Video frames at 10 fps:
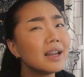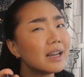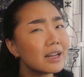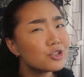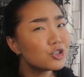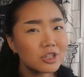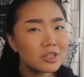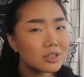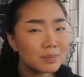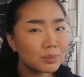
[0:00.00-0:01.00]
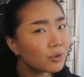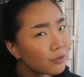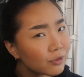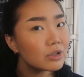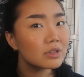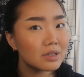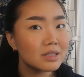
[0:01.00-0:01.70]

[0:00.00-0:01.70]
is she just profusely